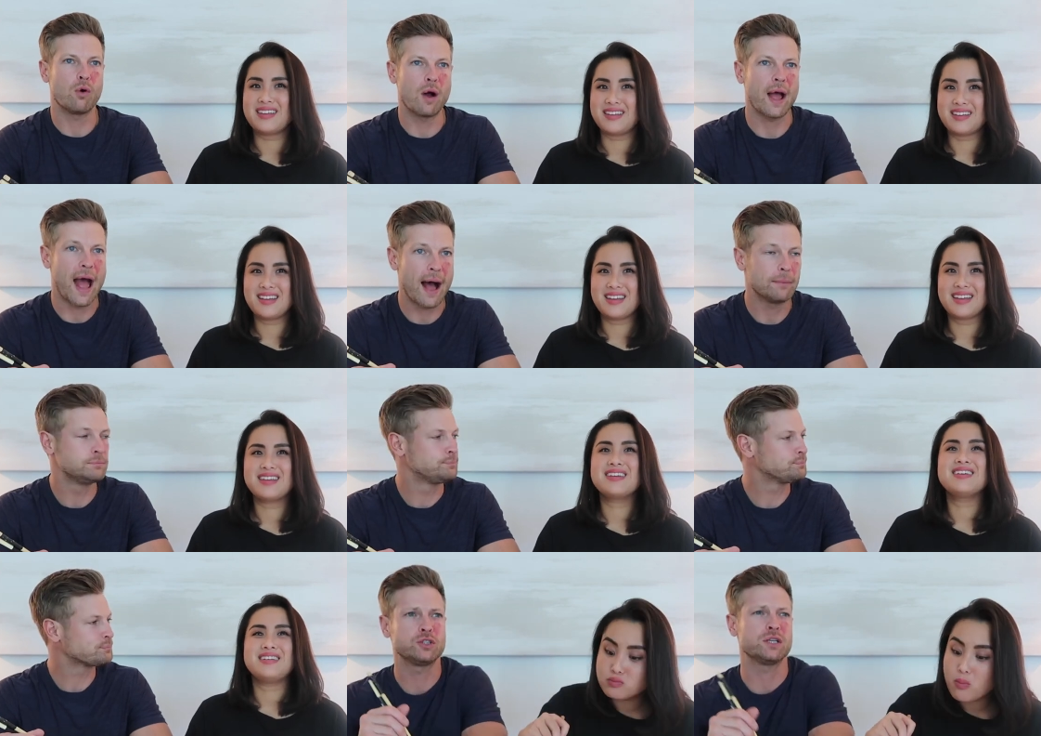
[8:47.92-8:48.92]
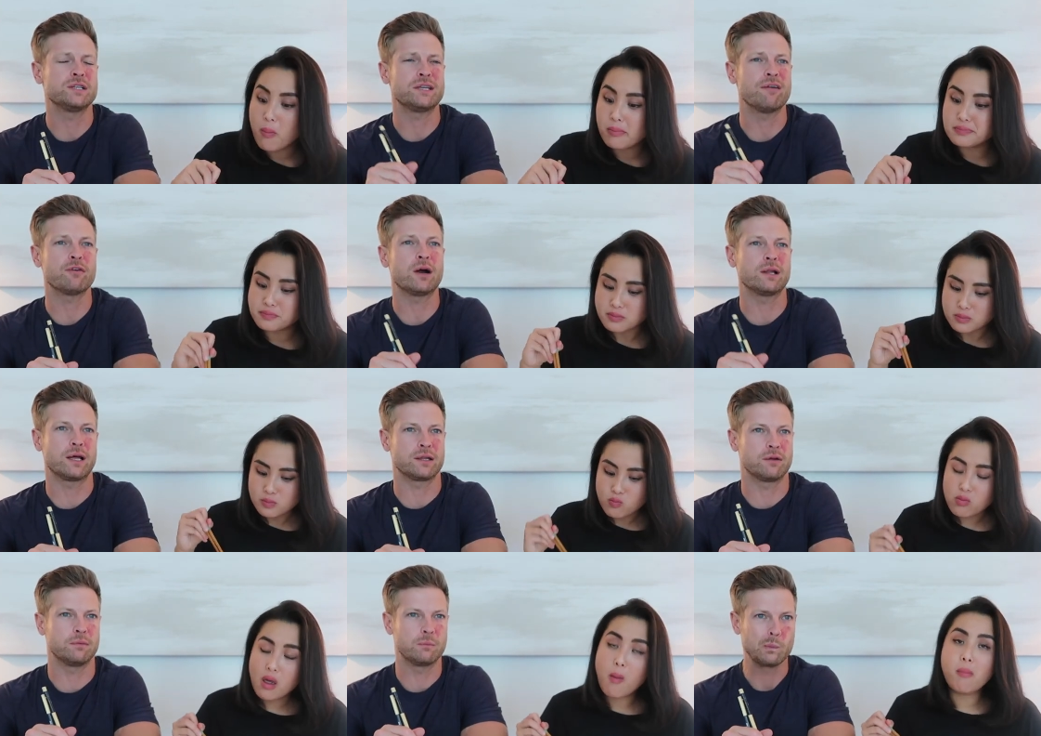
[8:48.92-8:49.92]
Speaker 1: Moor hair. In Denver, I
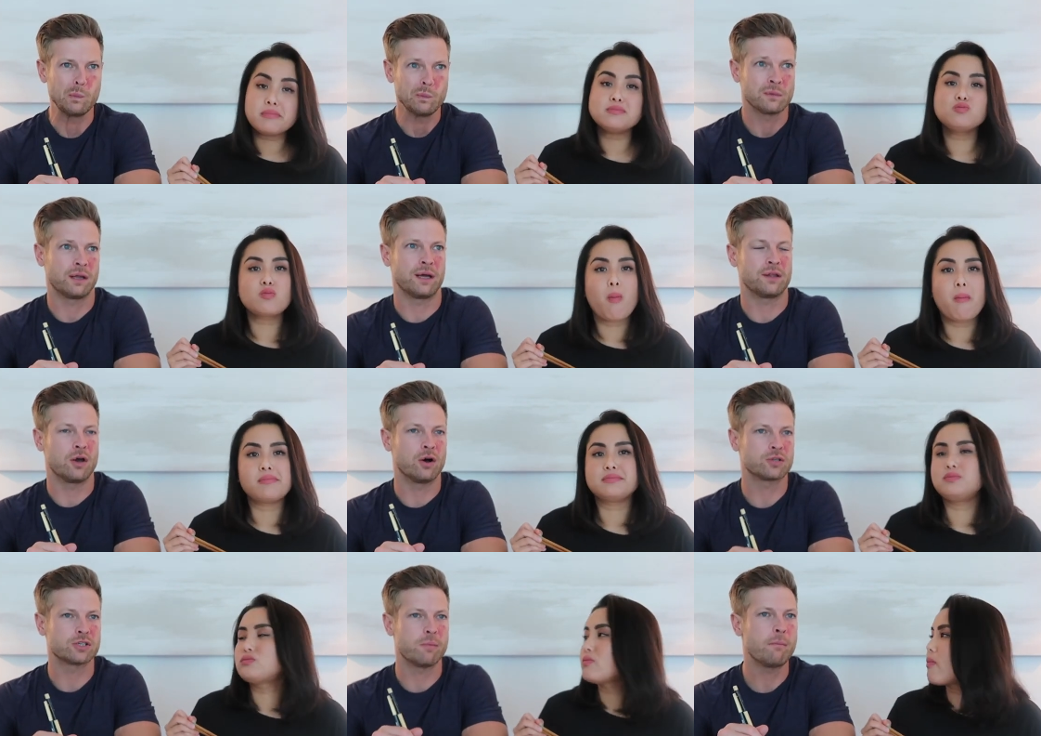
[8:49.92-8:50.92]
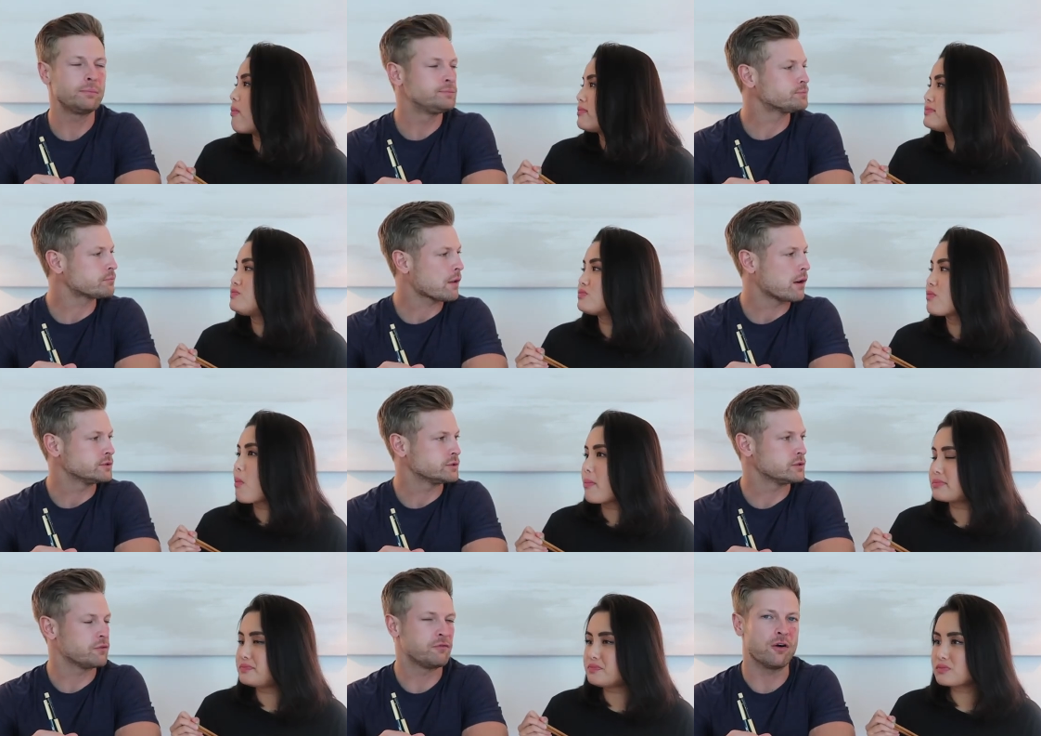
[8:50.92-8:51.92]
like the, I like the autumn
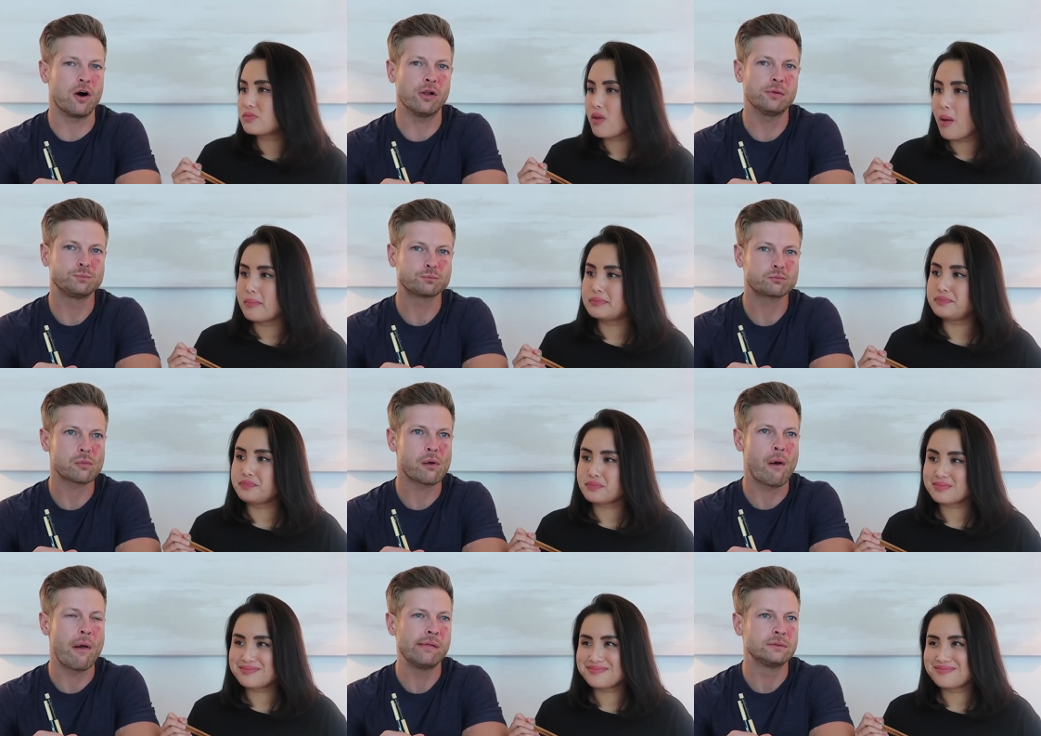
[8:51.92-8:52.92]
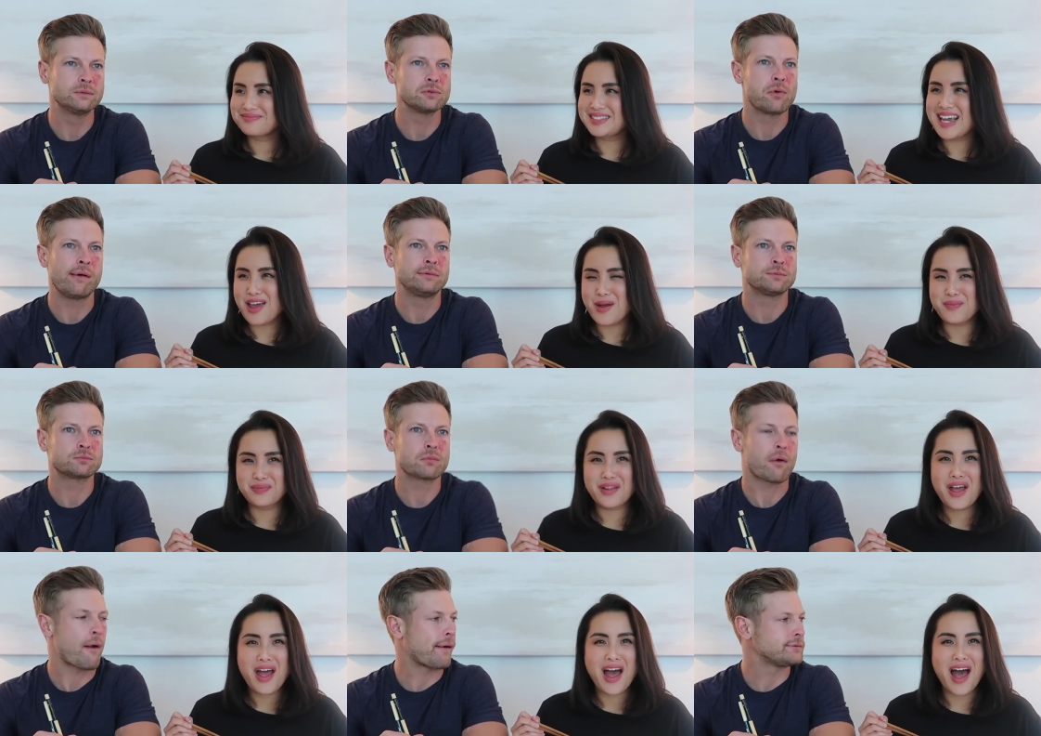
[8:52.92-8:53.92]
and the fall.
Speaker 2: Dang it.
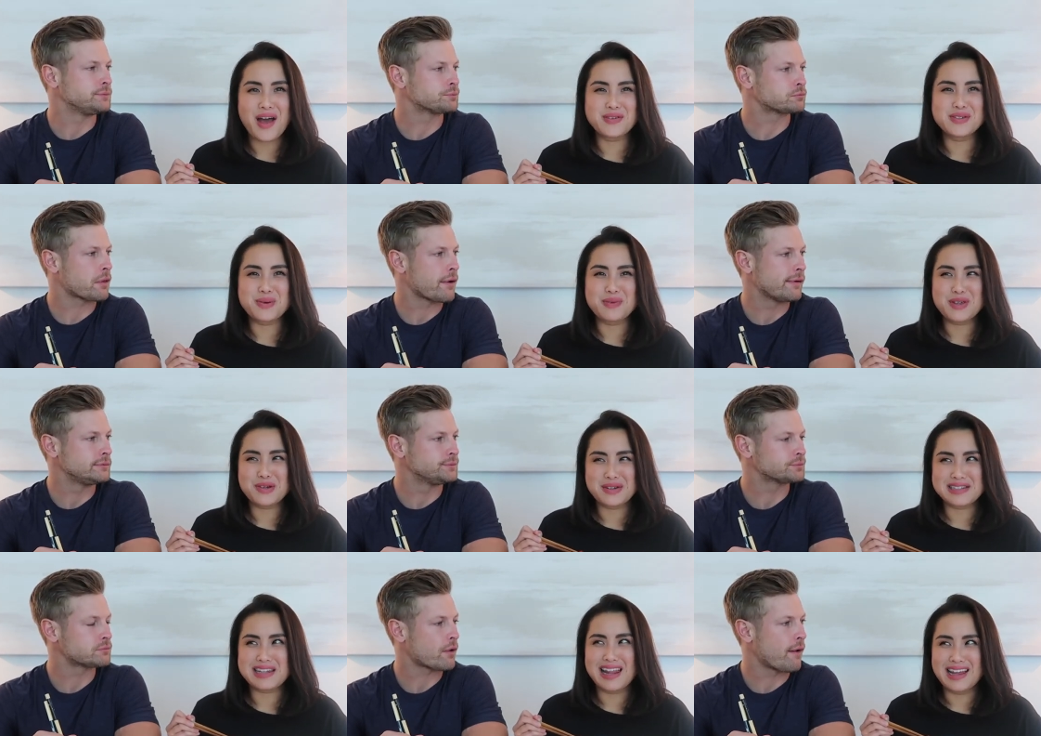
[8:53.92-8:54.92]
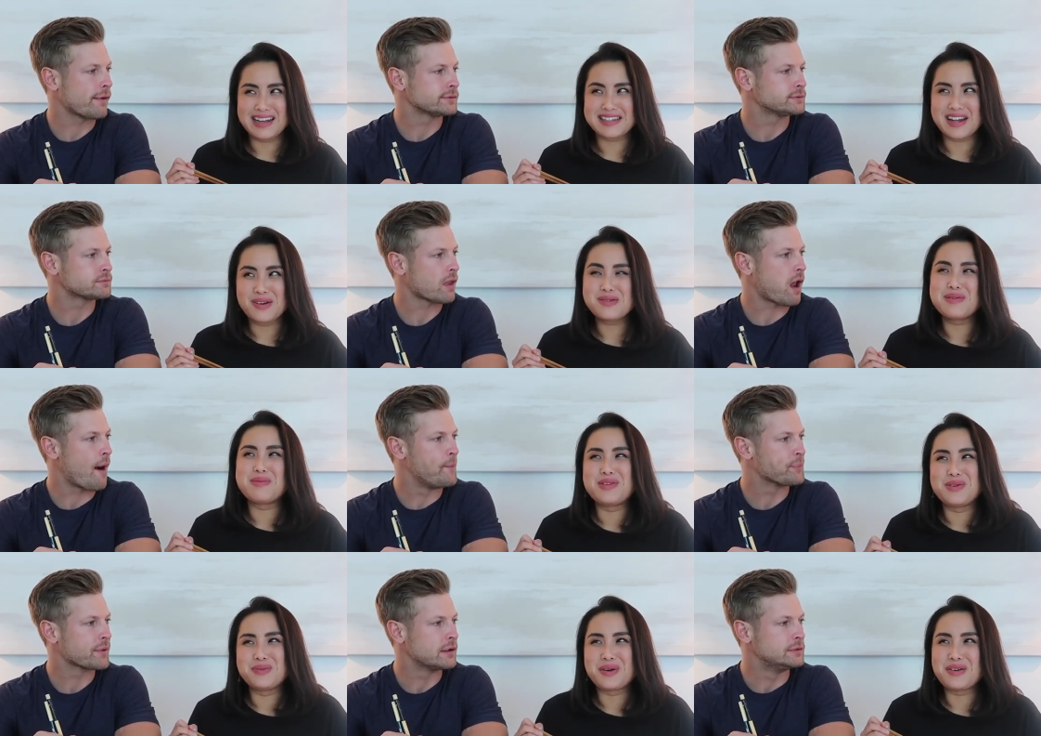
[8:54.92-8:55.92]
I was hoping you wouldn't do that because I don't
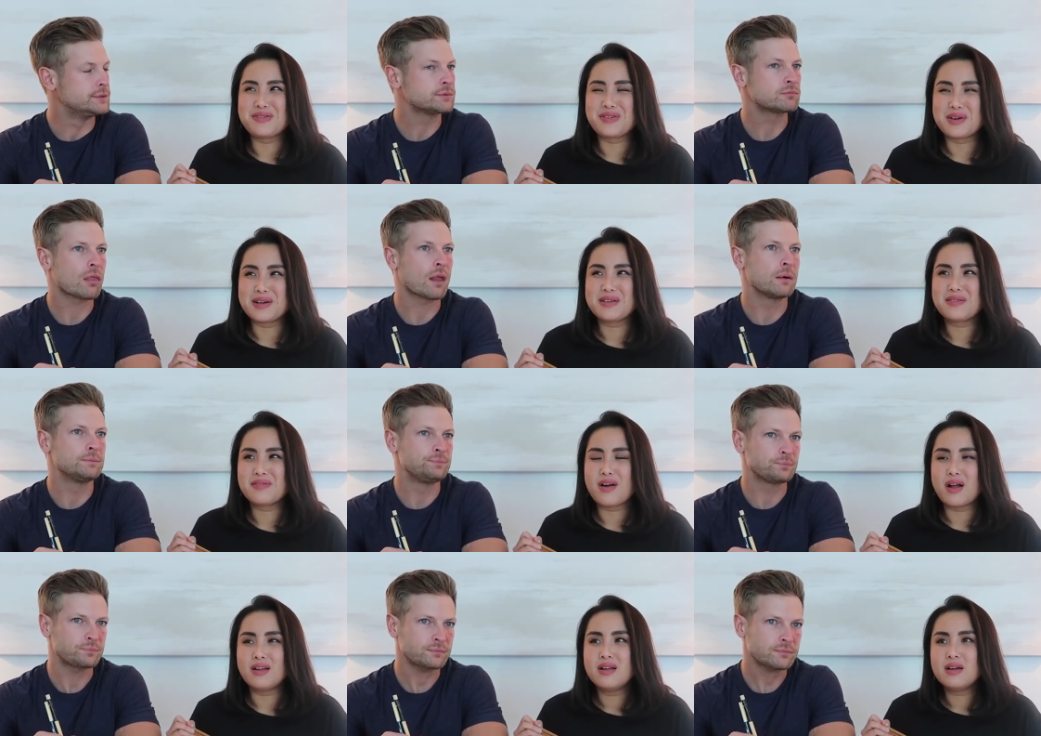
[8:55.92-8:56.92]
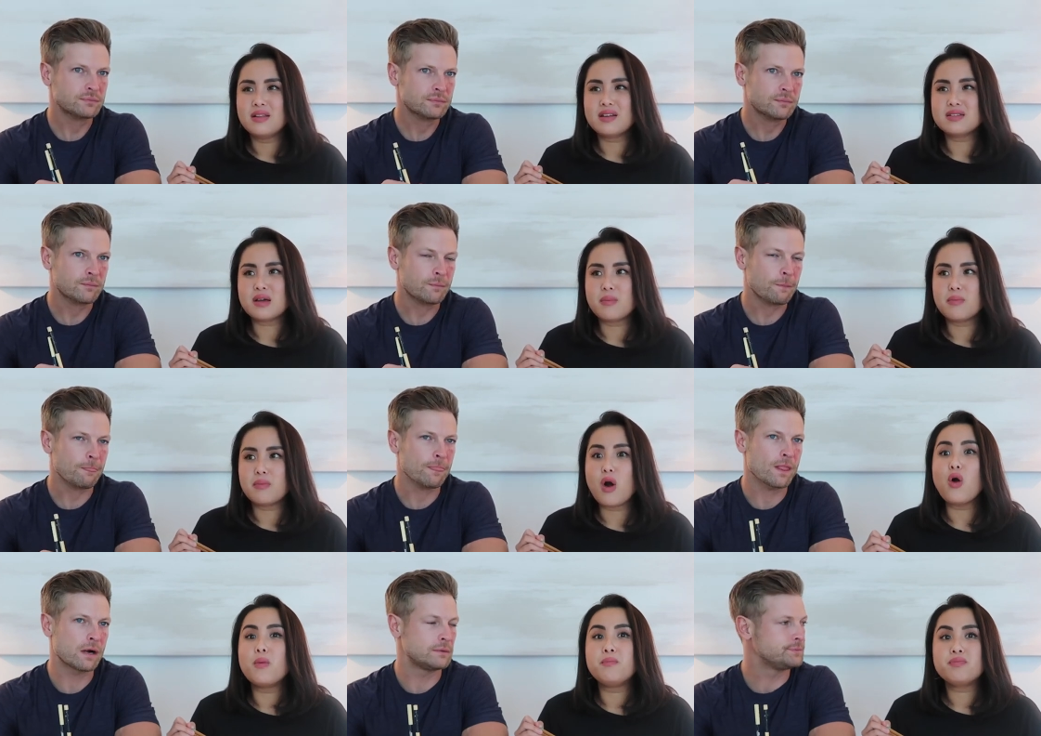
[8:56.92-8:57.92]
remember the word for fall. I think it's,
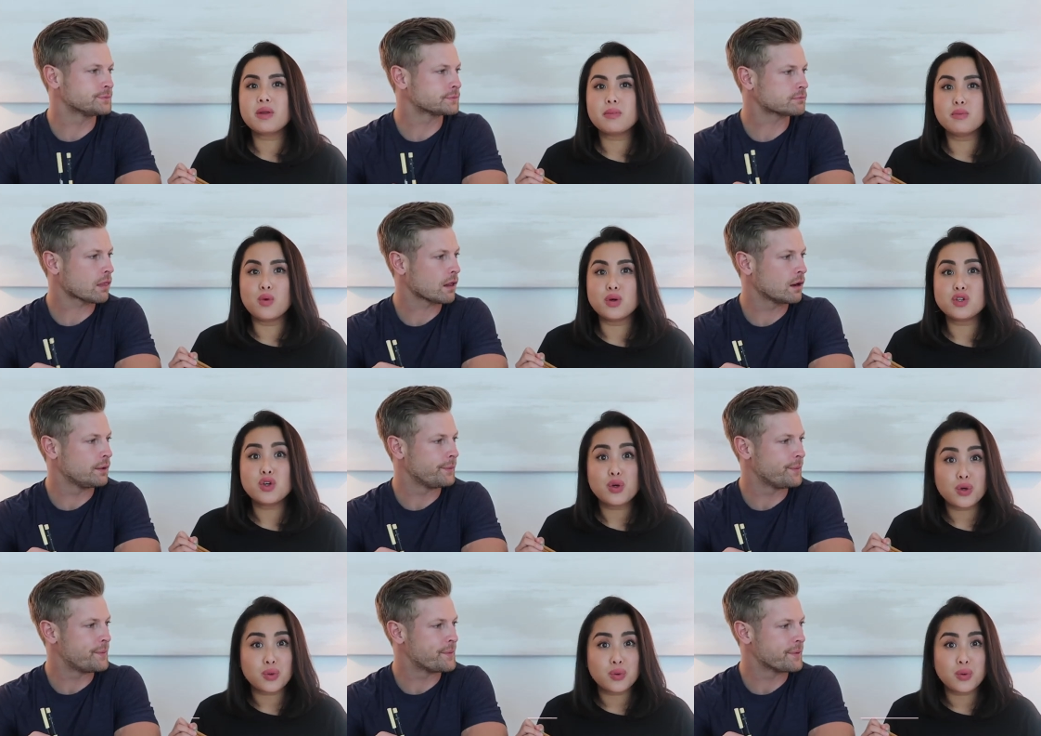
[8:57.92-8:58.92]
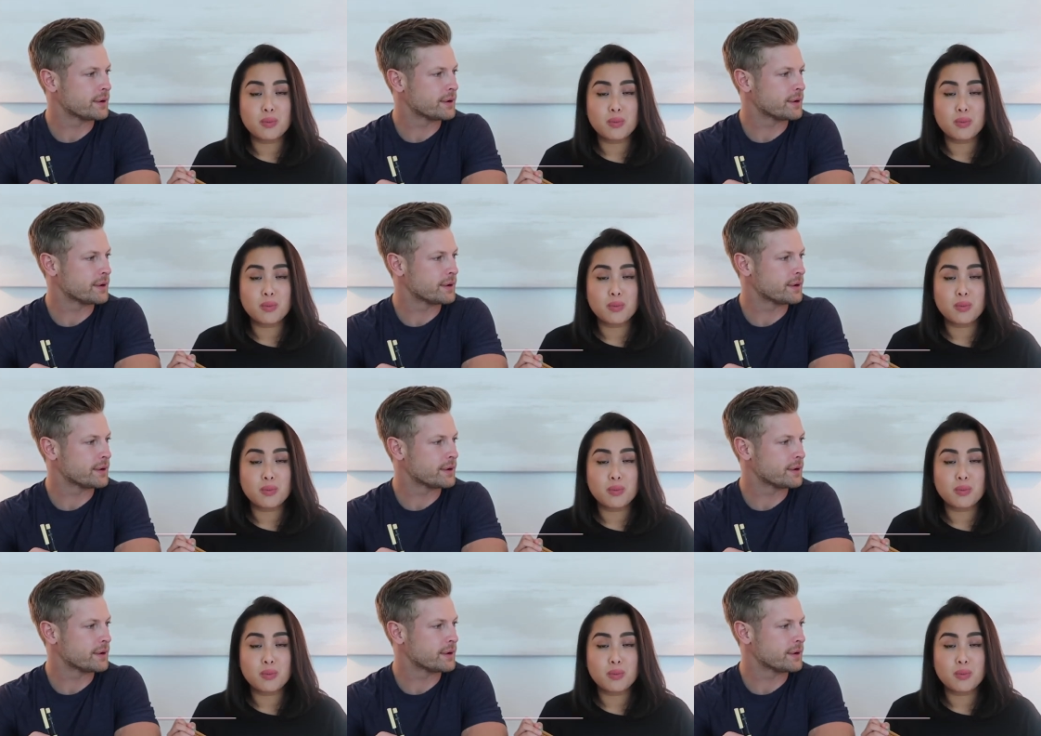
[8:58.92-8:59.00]
oh, more two,